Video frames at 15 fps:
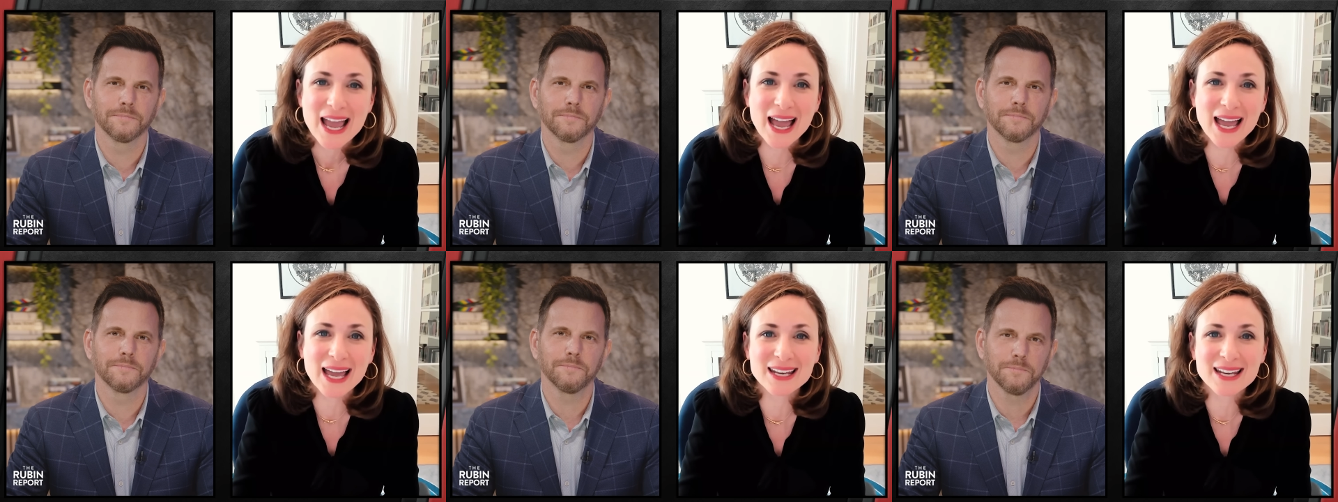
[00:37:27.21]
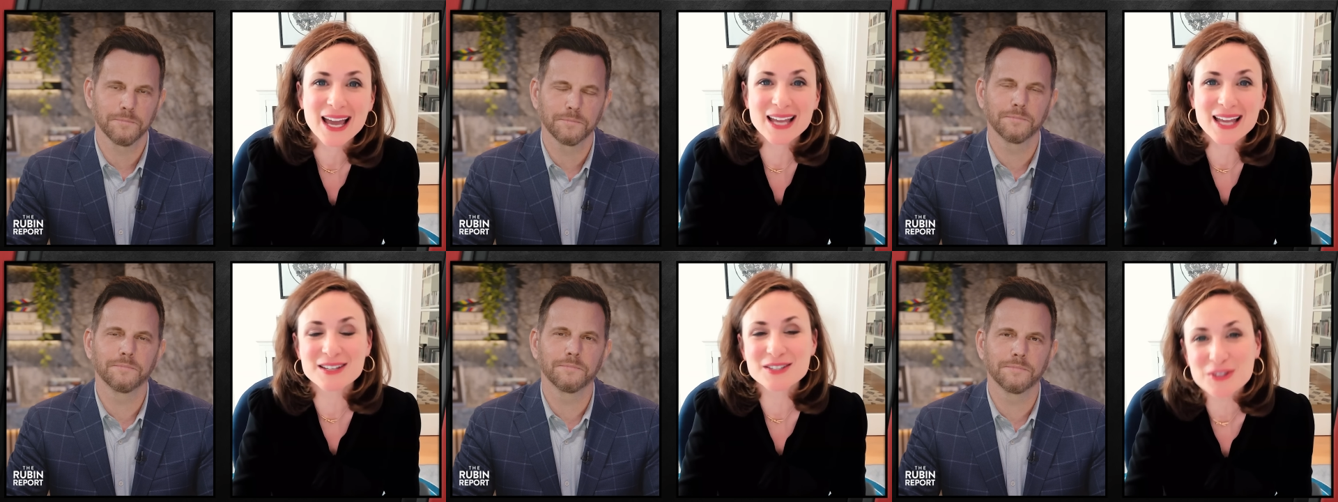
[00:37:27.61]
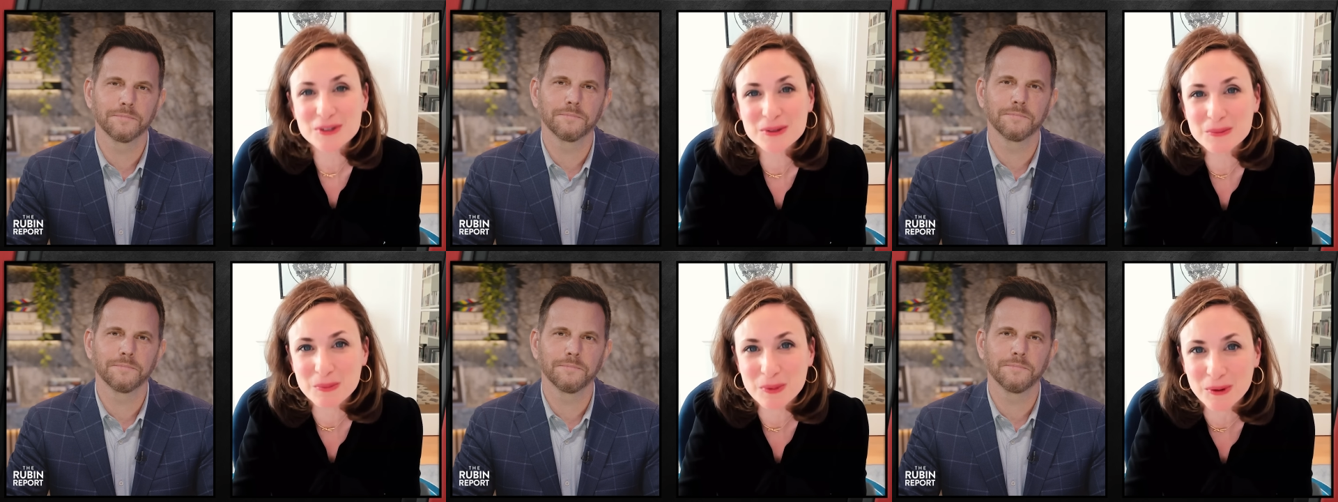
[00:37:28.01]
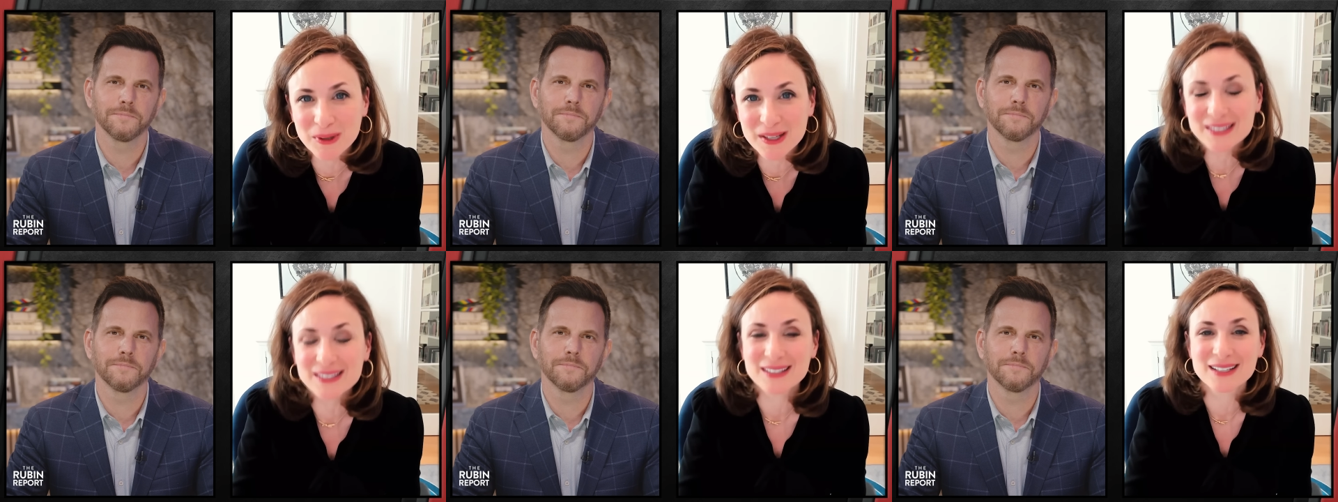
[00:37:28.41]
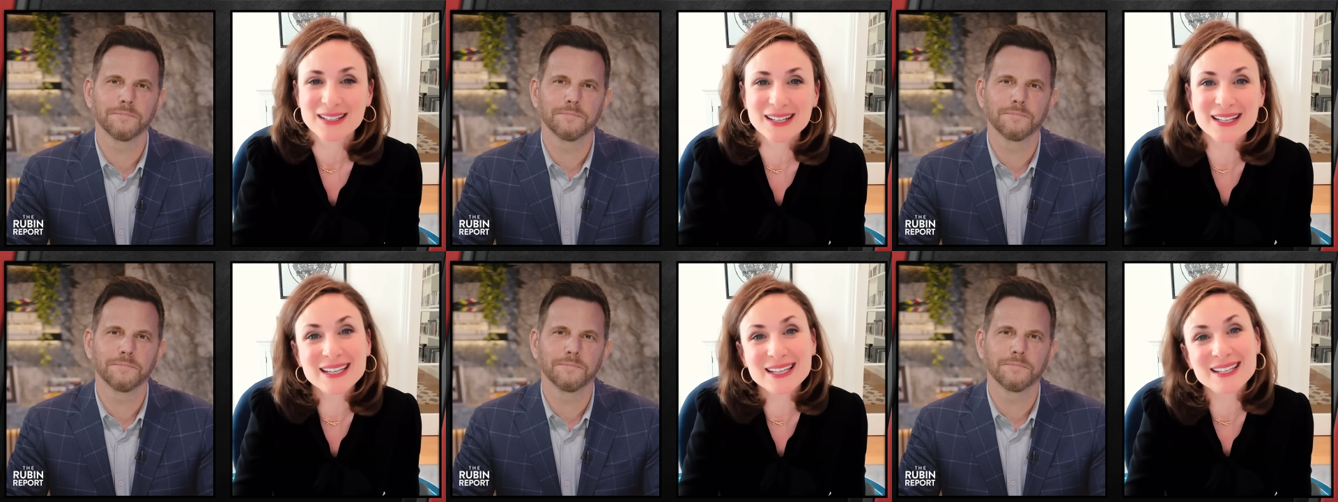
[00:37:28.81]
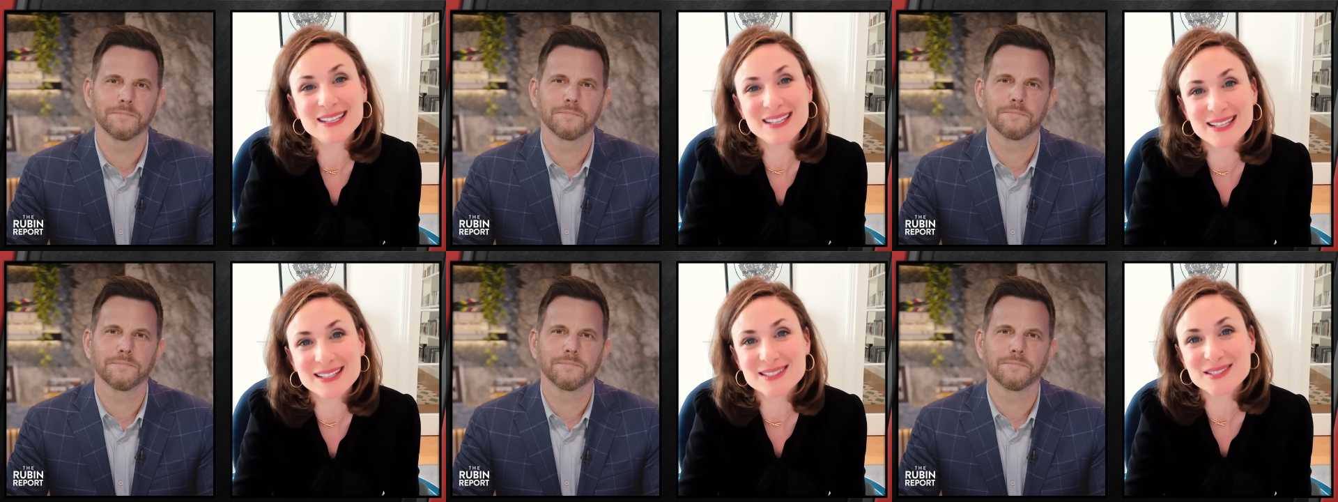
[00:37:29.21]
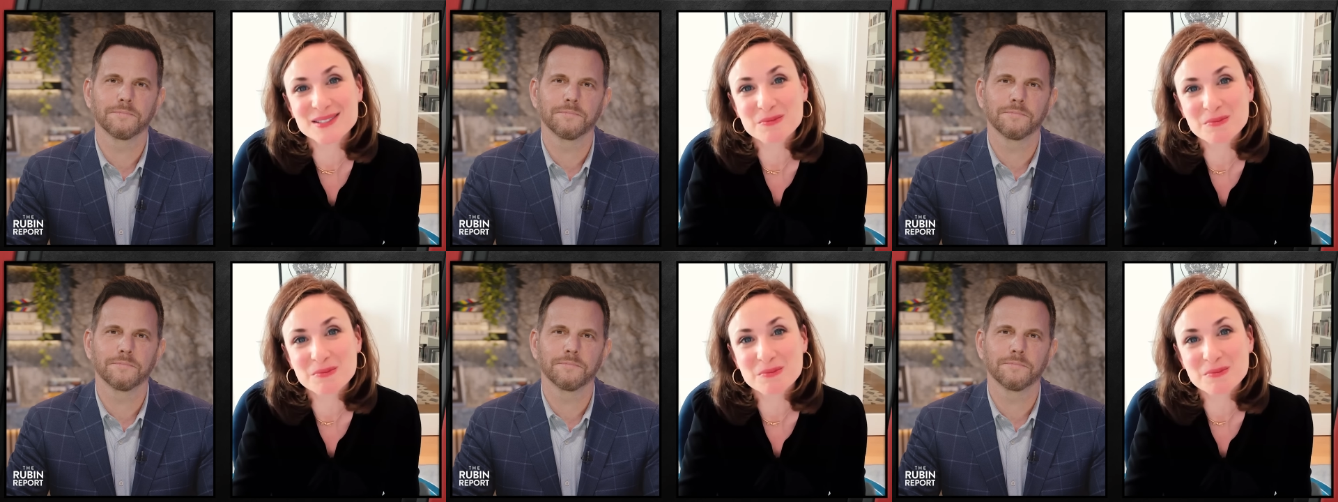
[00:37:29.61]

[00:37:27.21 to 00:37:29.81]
Speaker 1: And at a certain point, a kid needs